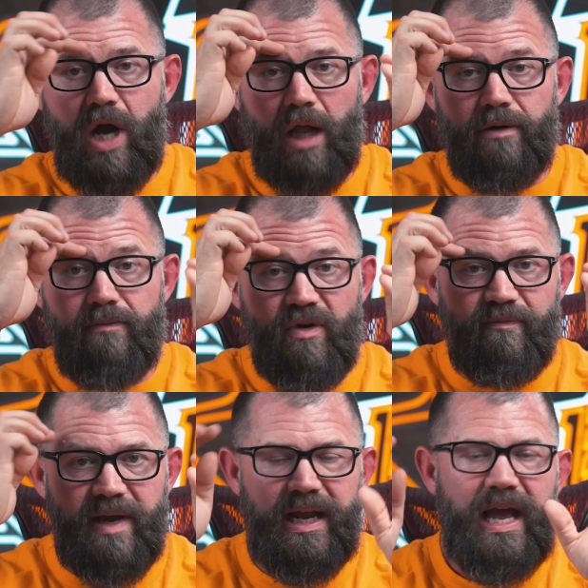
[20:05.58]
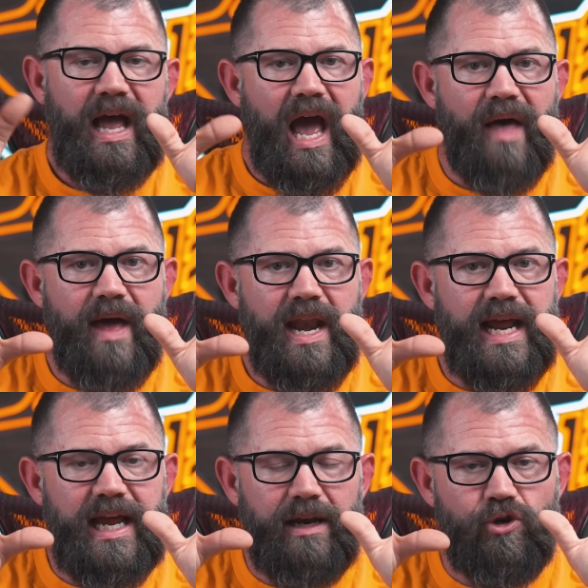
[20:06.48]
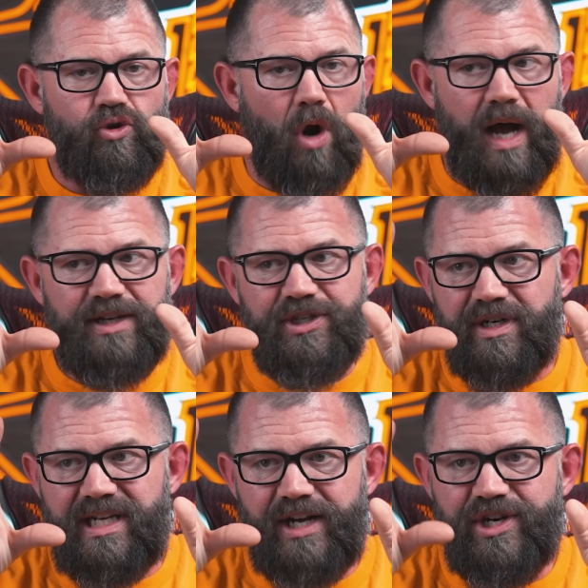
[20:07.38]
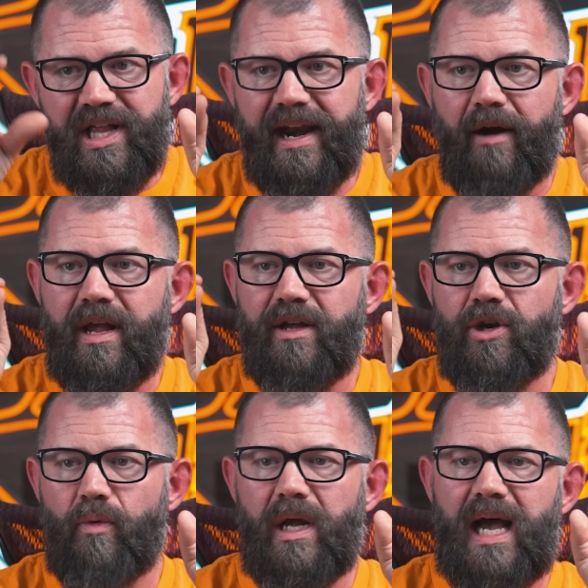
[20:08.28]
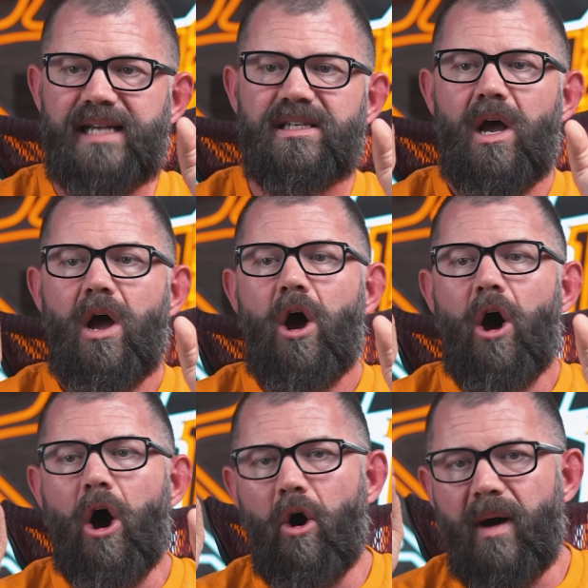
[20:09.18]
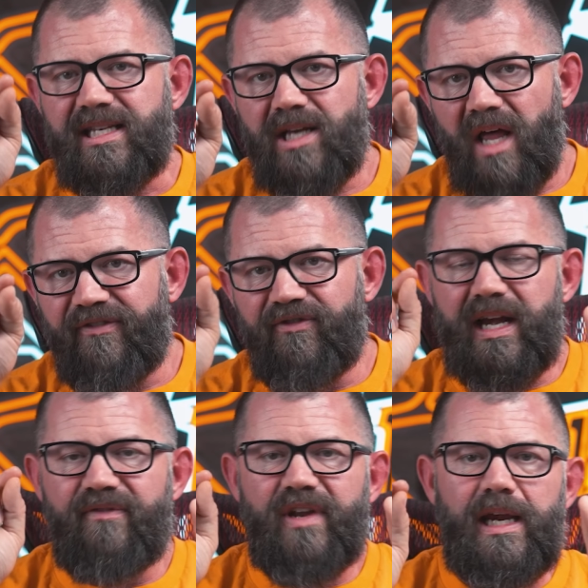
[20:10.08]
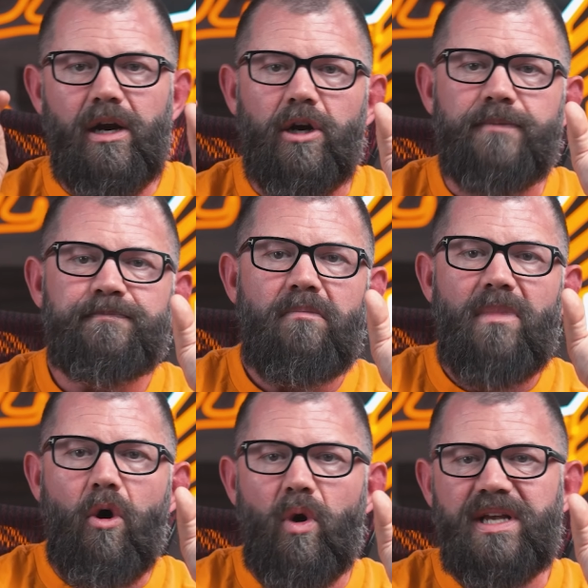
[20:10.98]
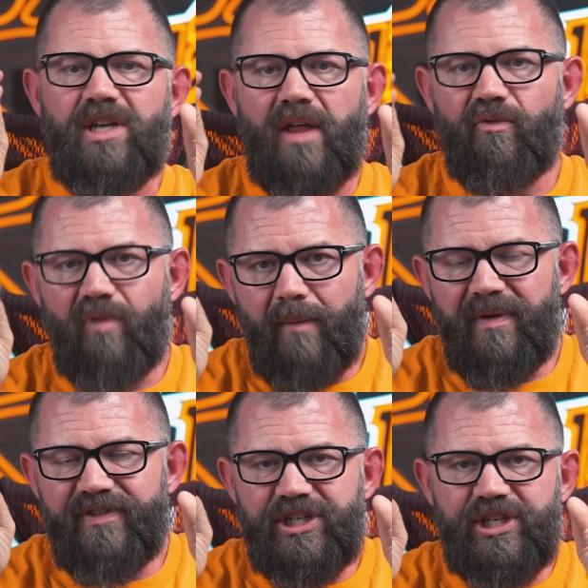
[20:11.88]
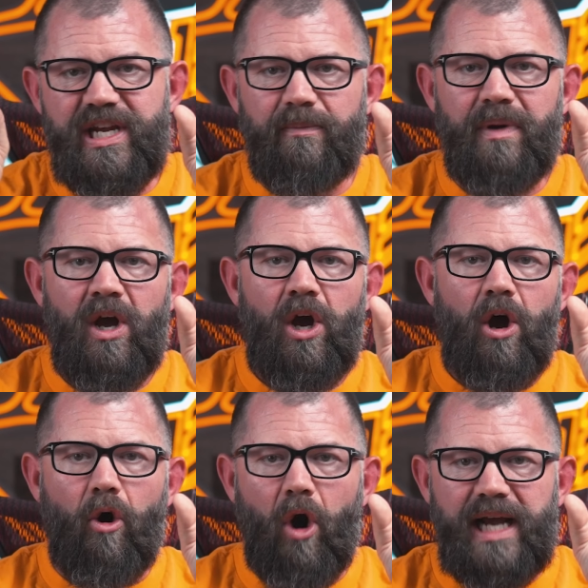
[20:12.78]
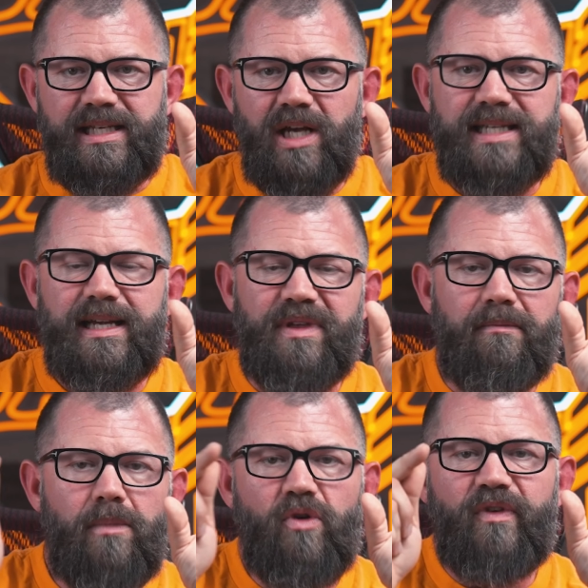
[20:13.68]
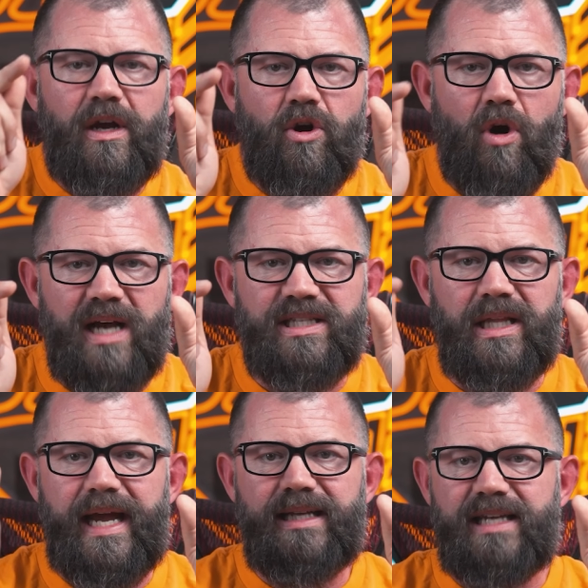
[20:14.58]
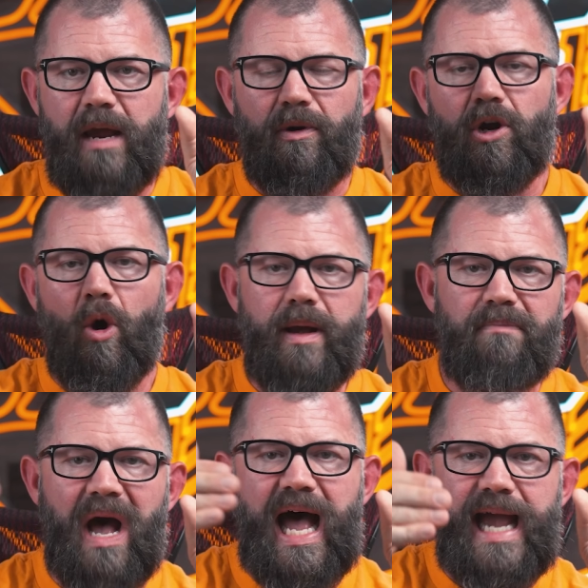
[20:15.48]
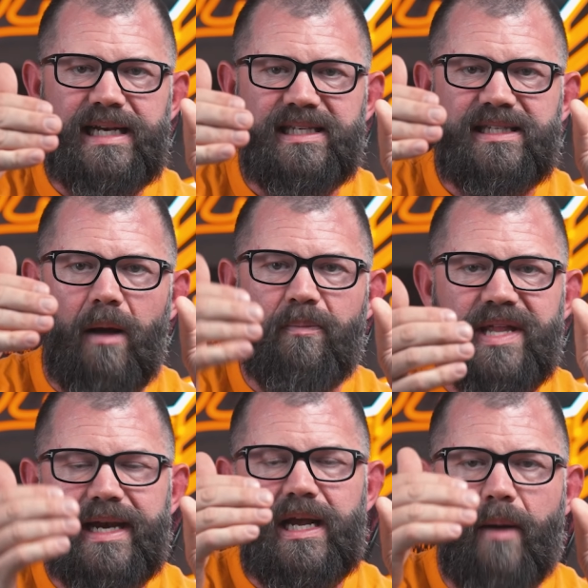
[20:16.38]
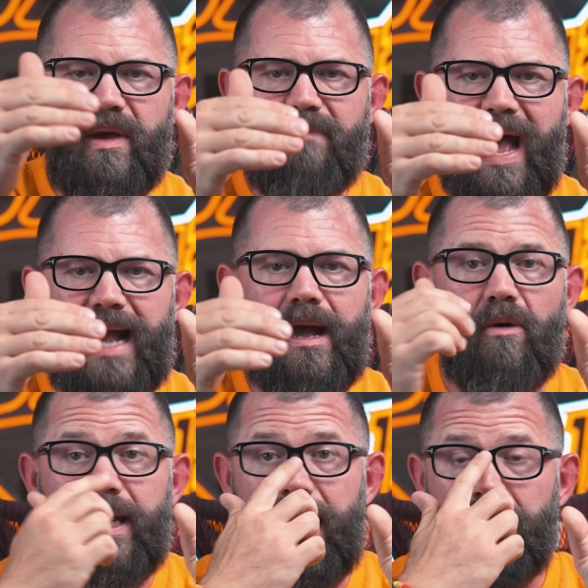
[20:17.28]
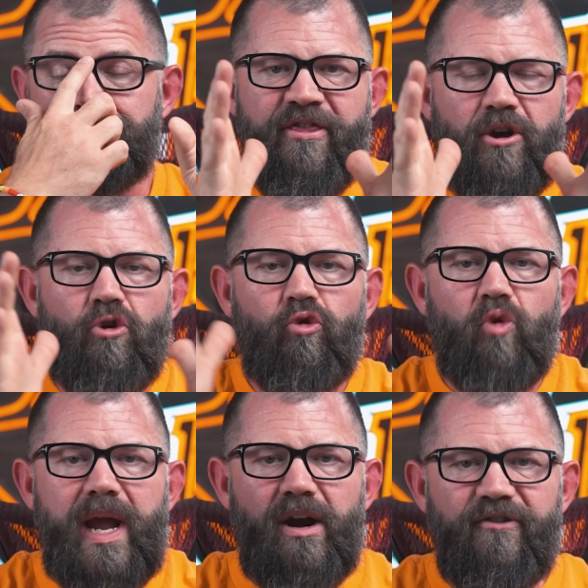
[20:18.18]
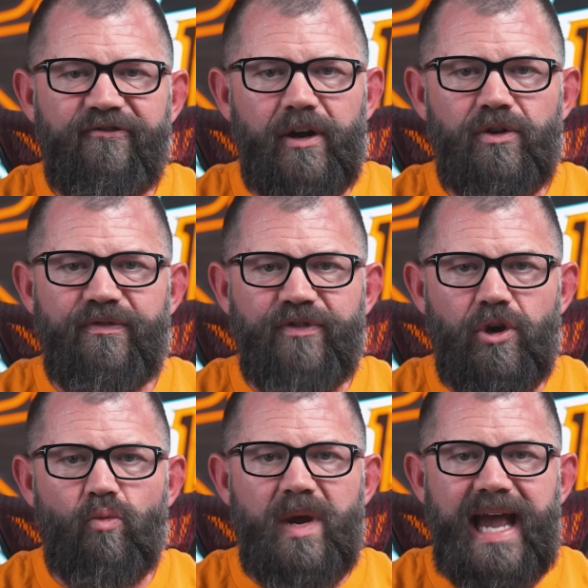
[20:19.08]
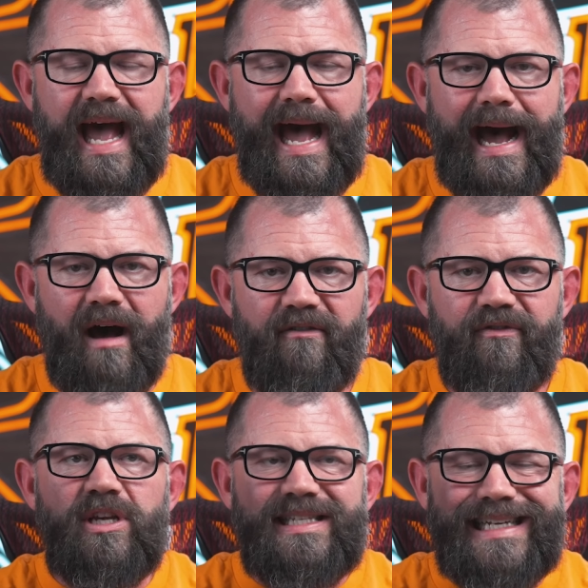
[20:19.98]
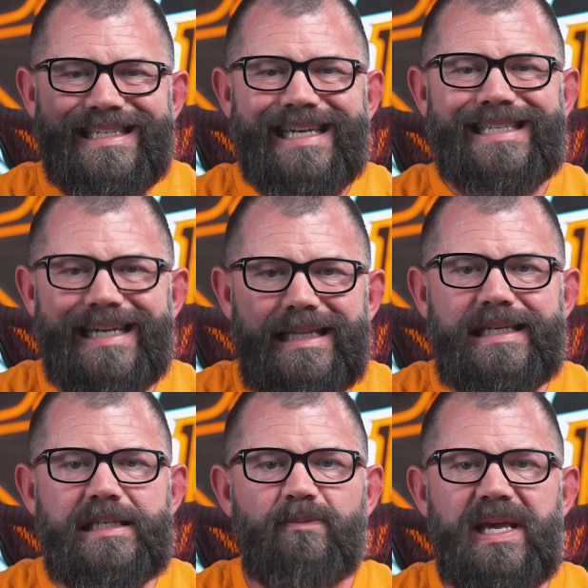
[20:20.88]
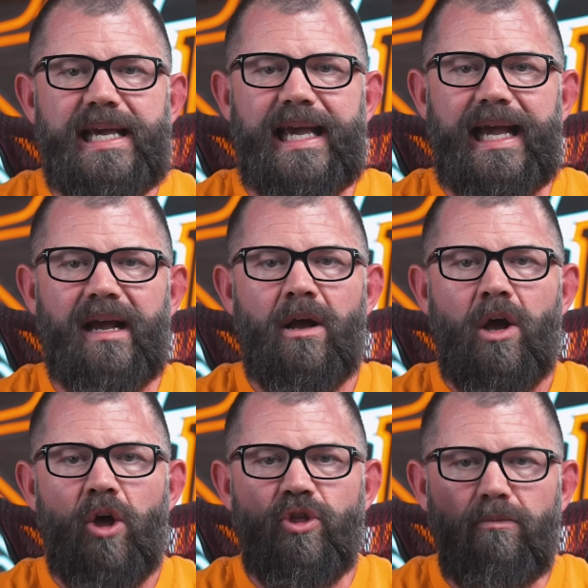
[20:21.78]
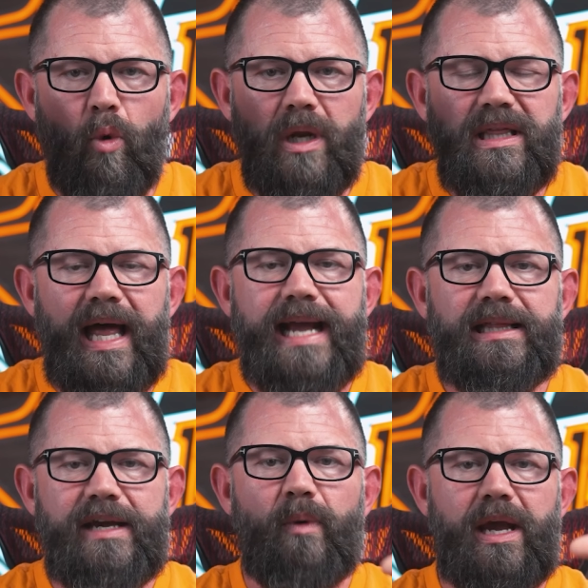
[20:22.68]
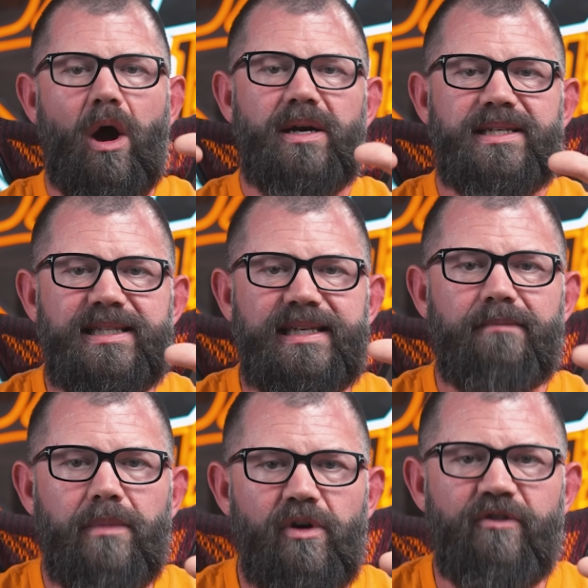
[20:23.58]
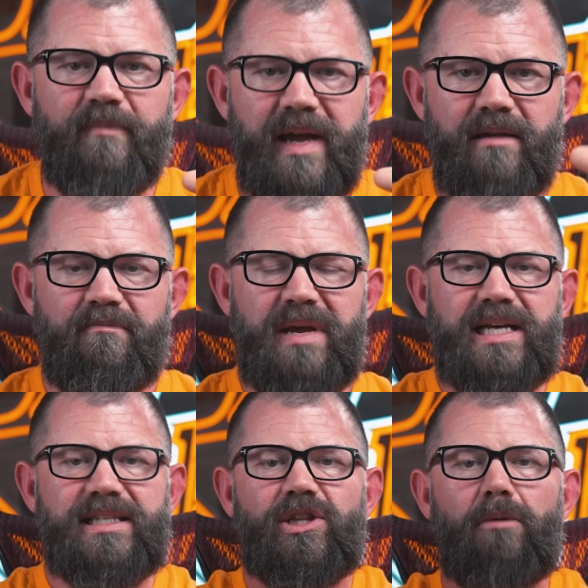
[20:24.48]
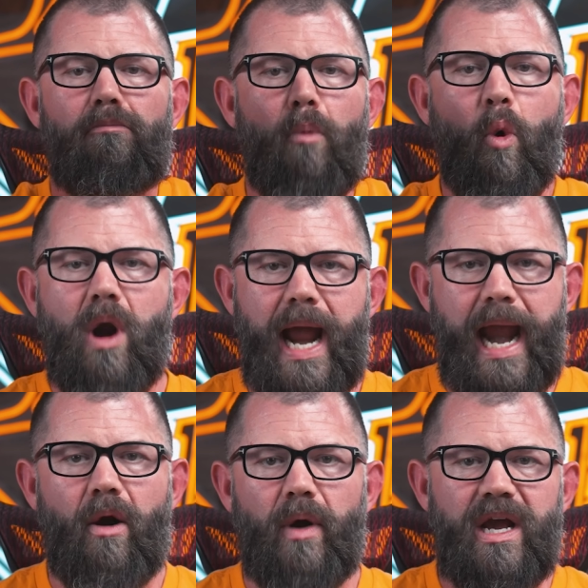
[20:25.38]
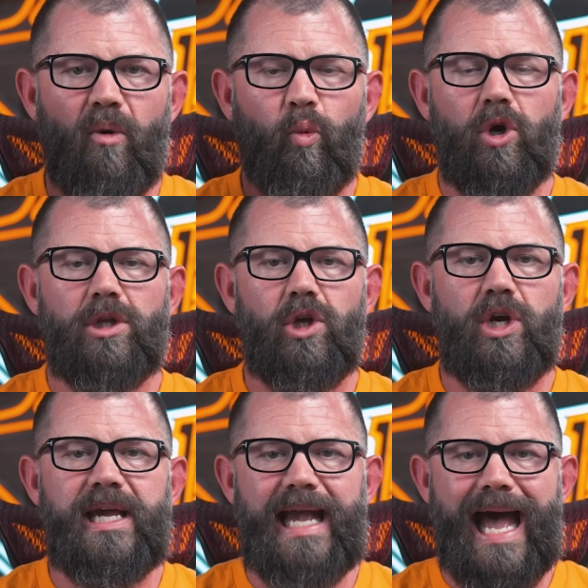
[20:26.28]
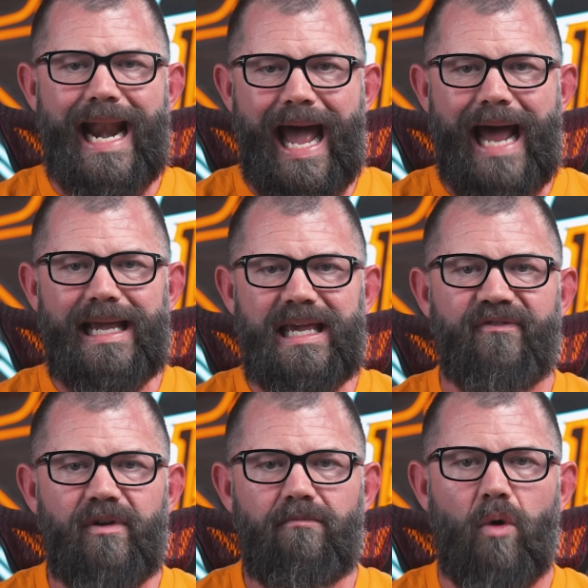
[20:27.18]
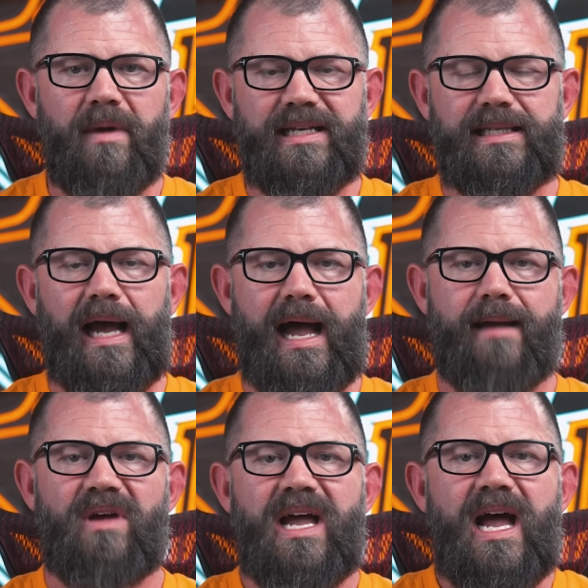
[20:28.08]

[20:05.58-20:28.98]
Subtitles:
color movement. And then it draws your attention to that area and you realize, oh, I saw the flick of an ear, or I saw the rump of a sheep, or I saw something moving across the landscape or going behind a stump and then coming back out again. The greater field of view we have, statistically speaking, the more likely we are to see movement because the more area we're looking at a given moment in time.